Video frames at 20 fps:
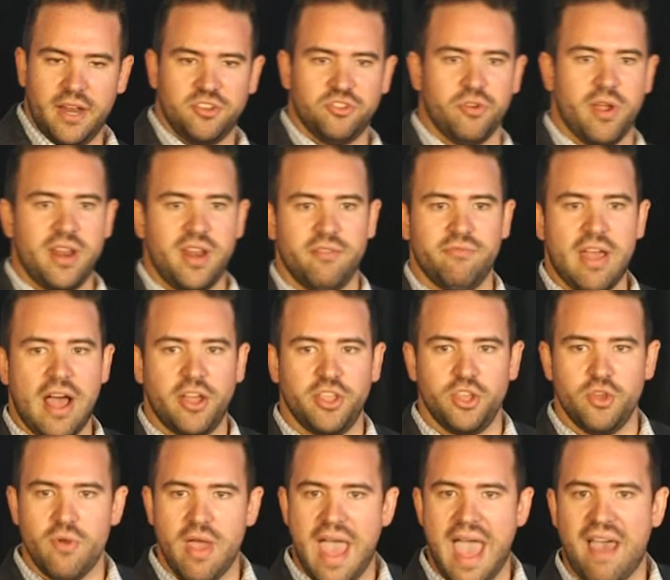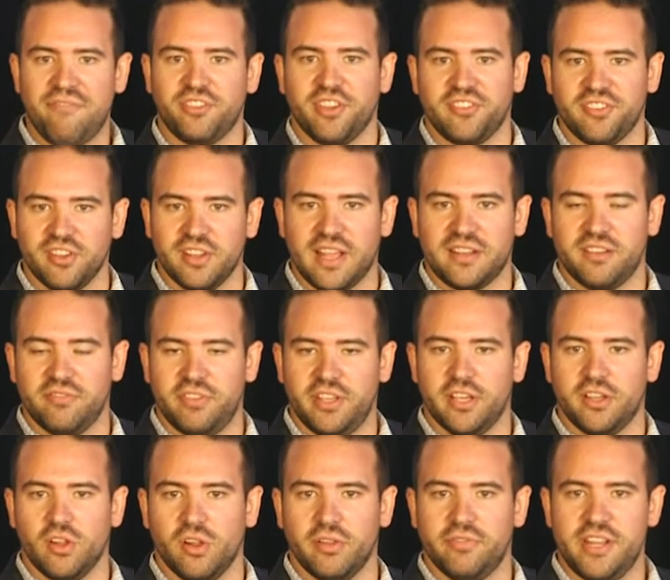a trade-in value, you have to select a
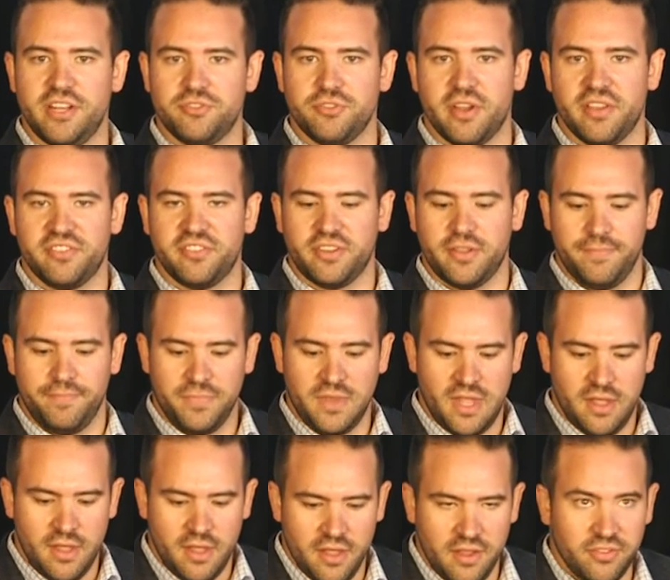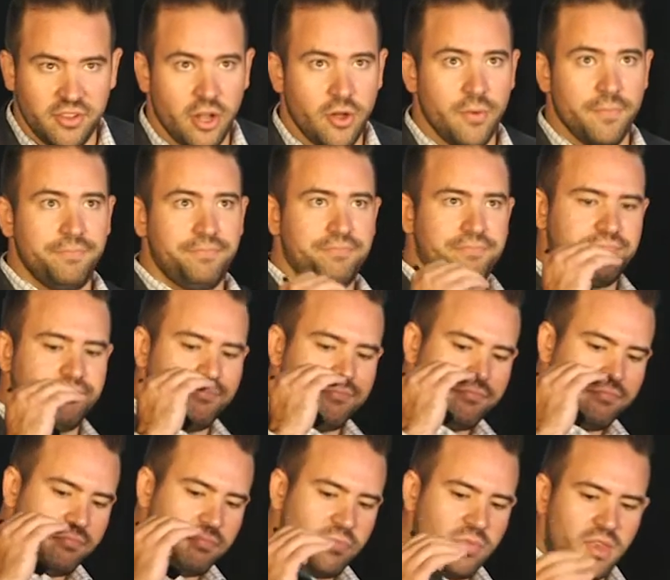vehicle of interest. So
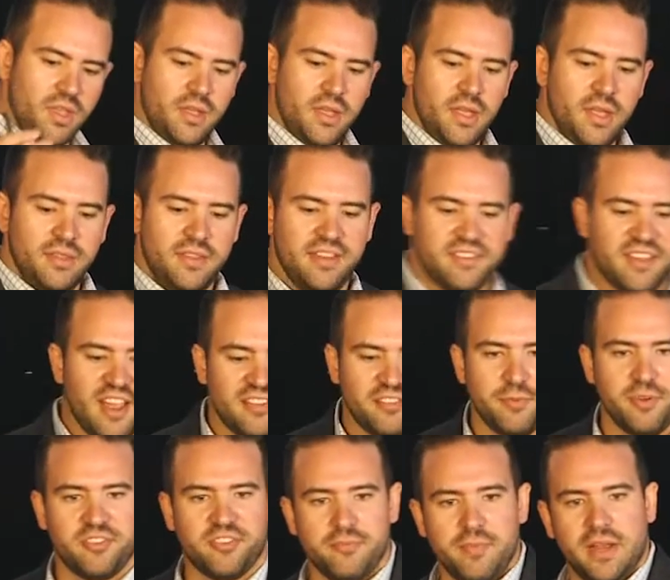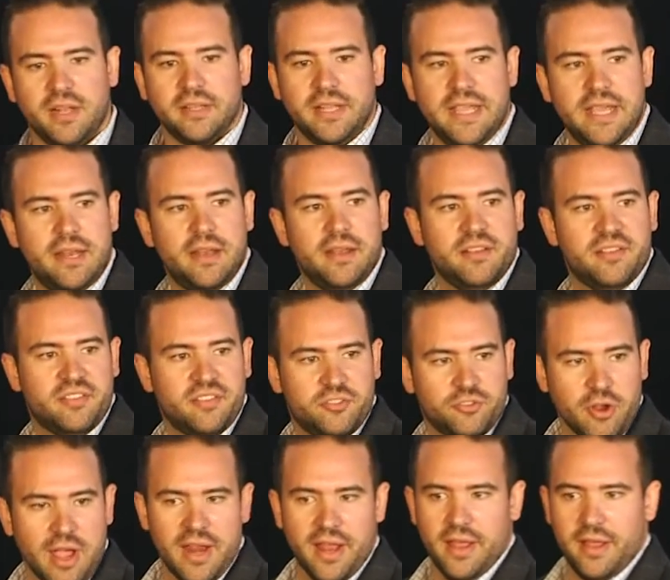these customers submit a lead and
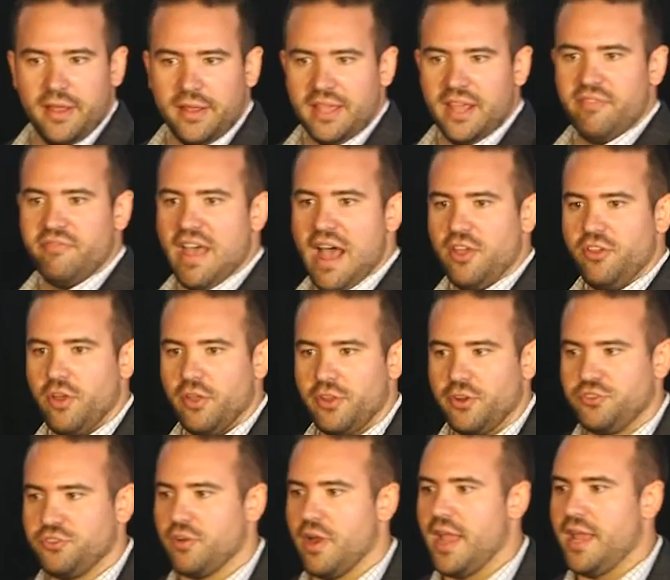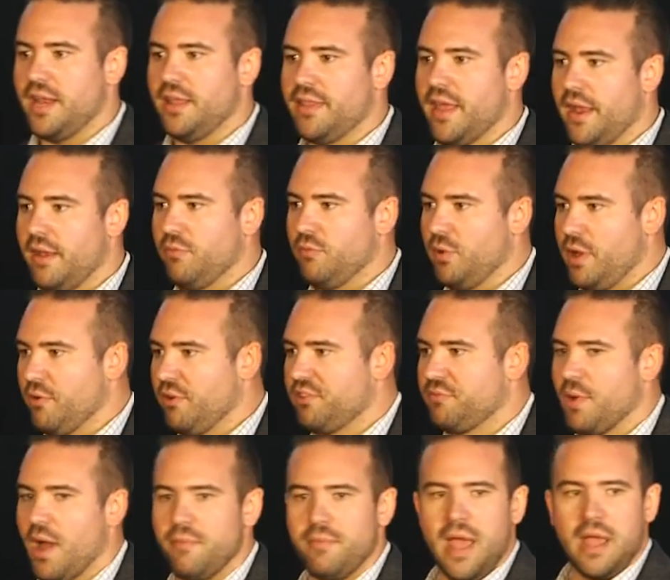try to get a value on their trade, and then we
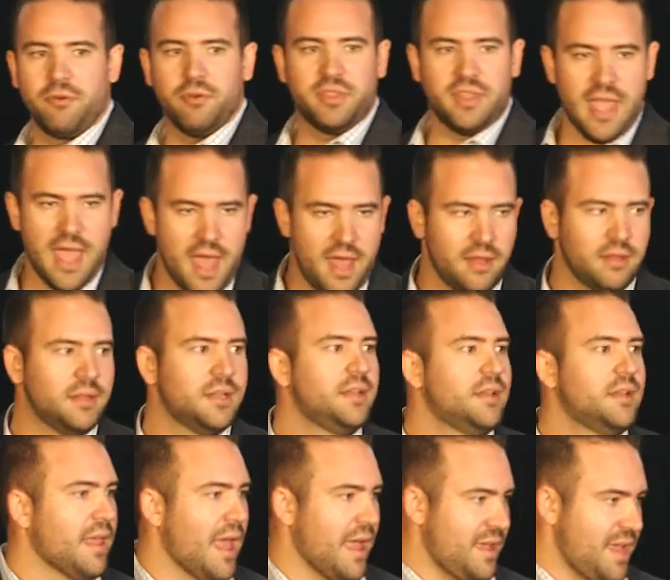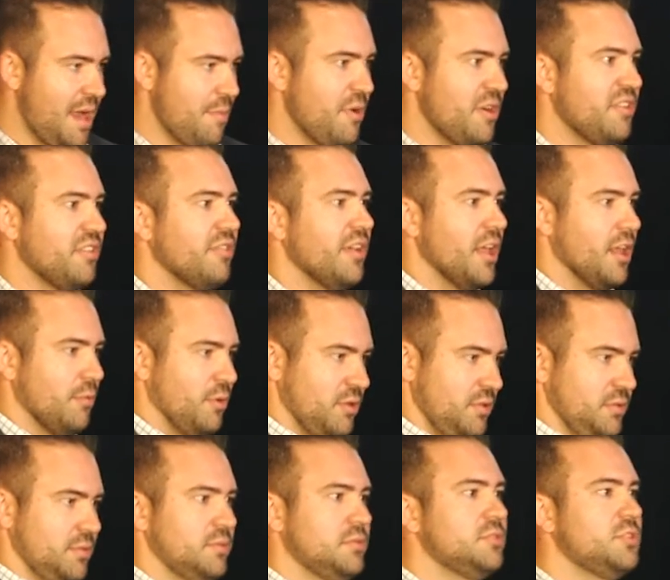respond back with, yeah, that Camry's available,
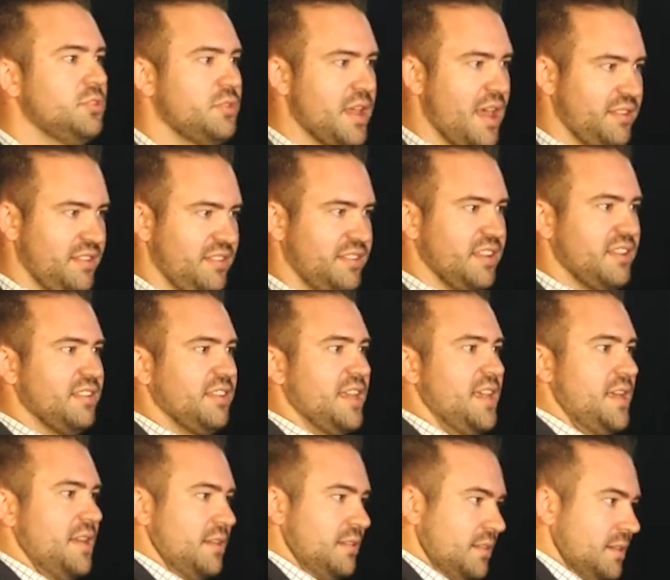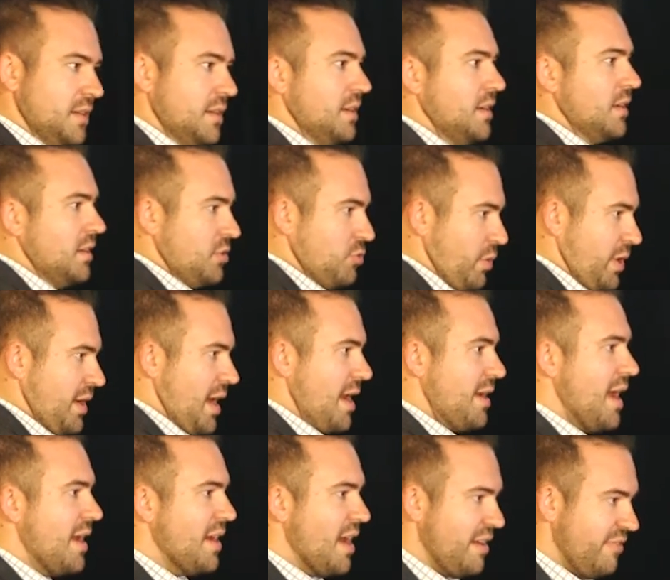2016,
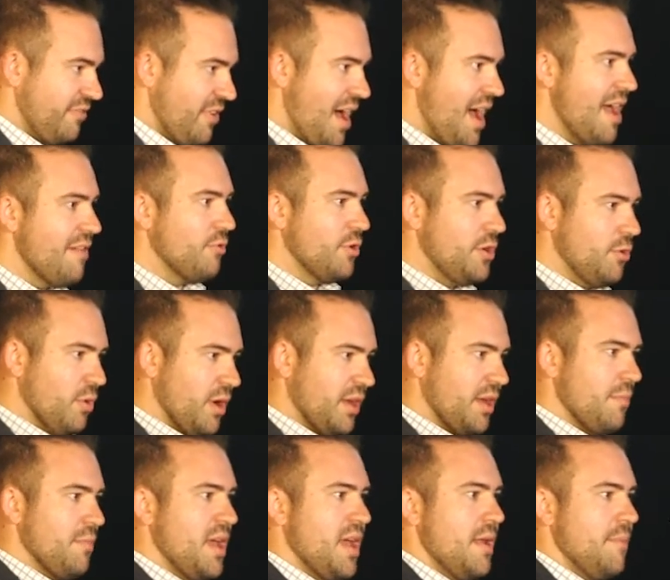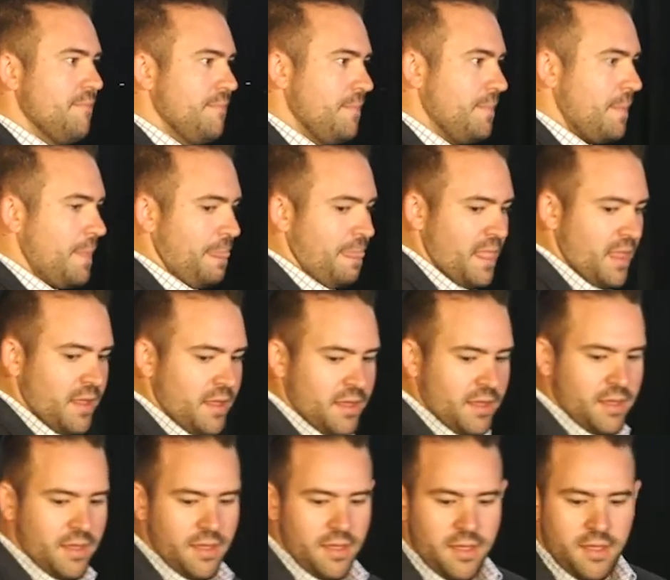$29,995 when you want to come in.
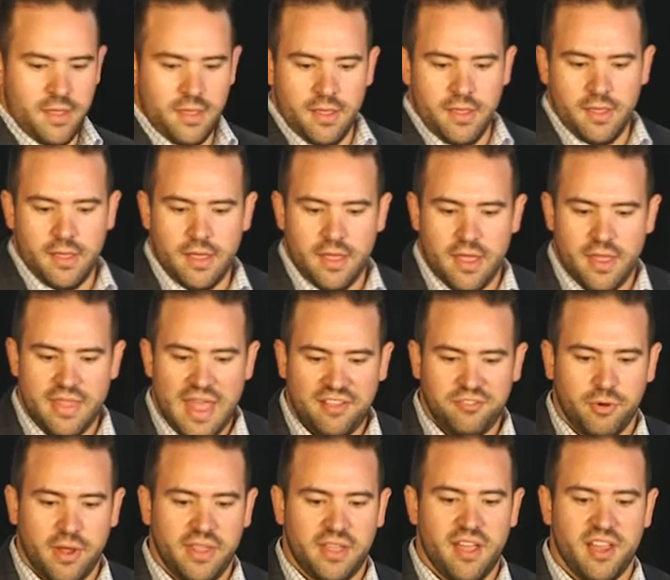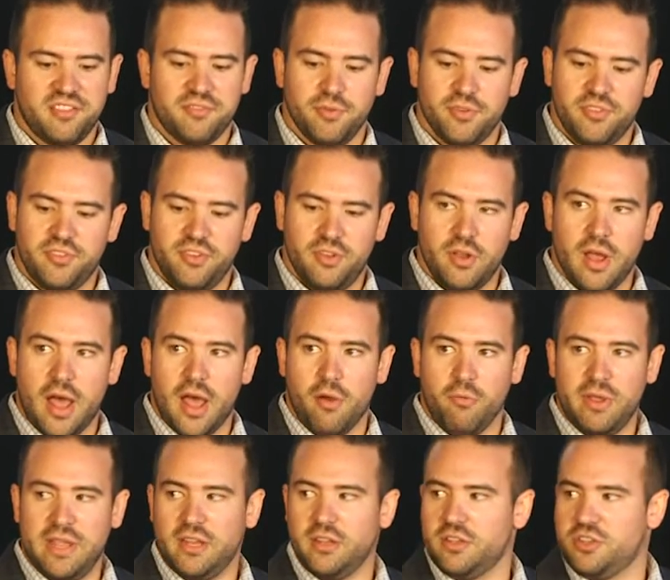And that's why the customers,
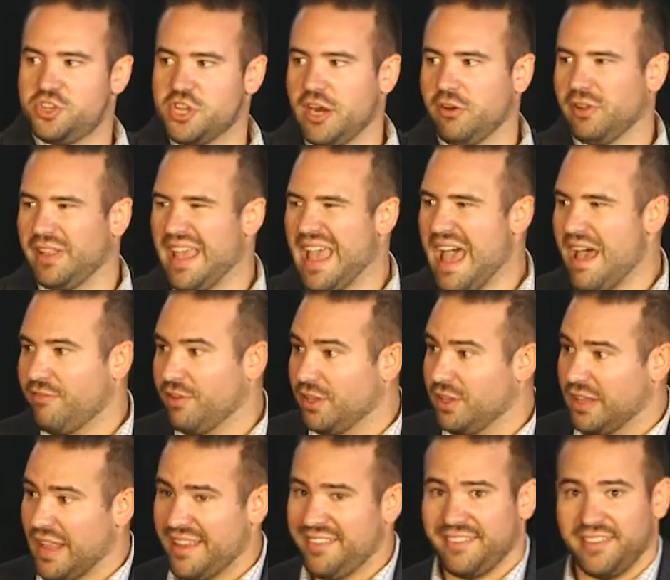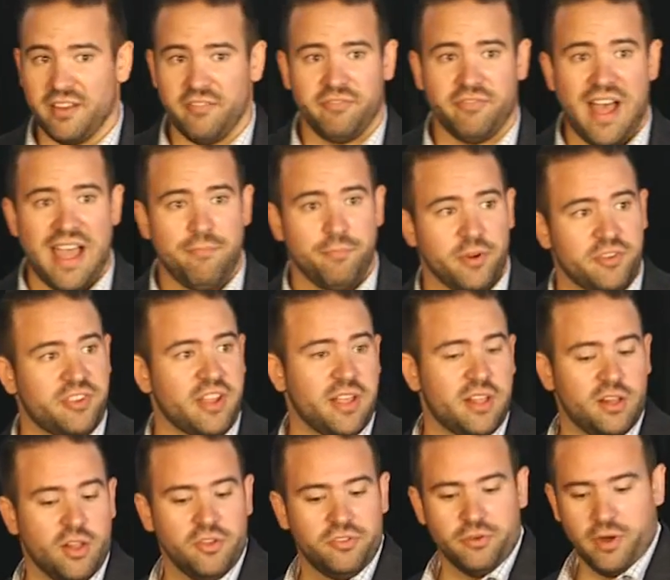we generally have a less than 5%
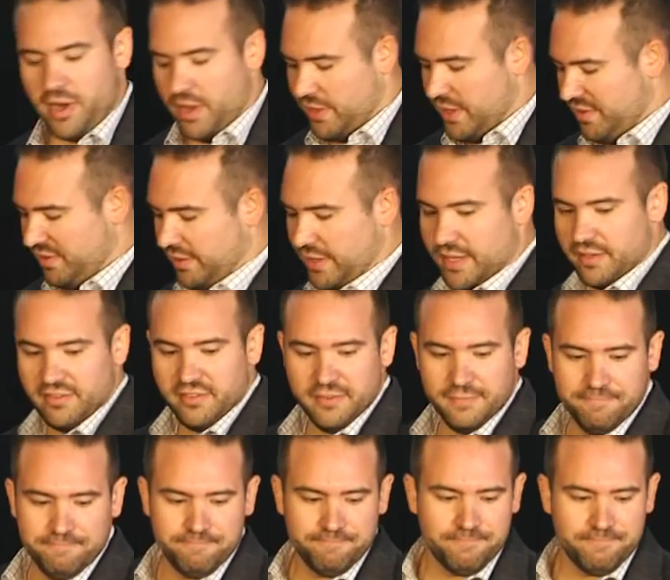close rate on these leads.